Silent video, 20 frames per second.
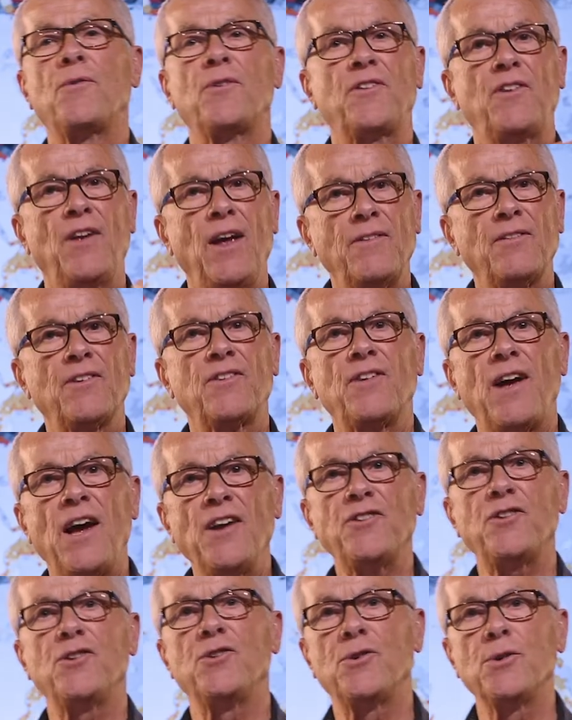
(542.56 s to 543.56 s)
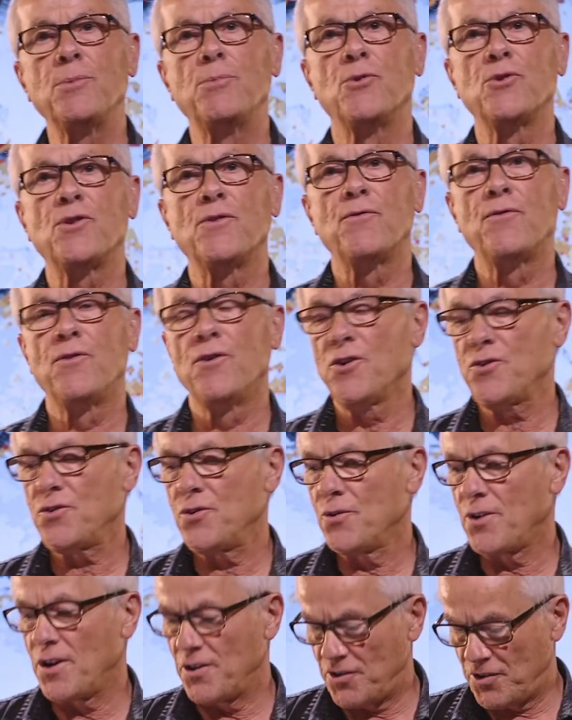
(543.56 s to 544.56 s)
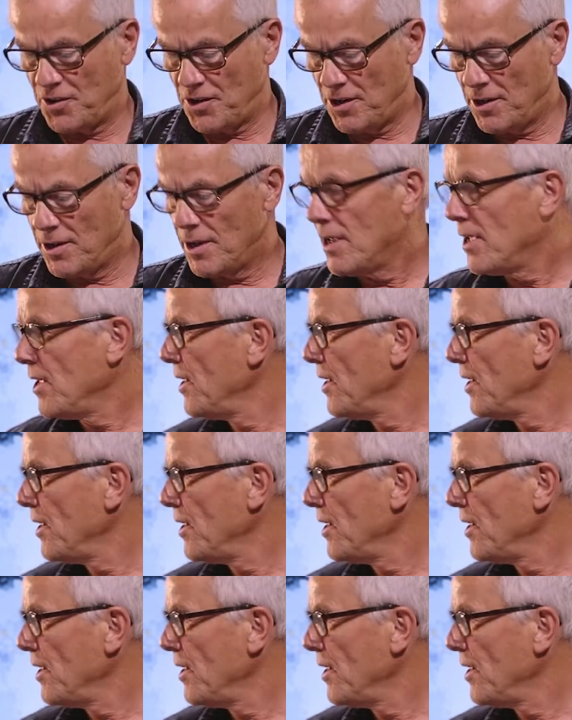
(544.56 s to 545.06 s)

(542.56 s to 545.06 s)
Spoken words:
if you take the size distribution first, you can see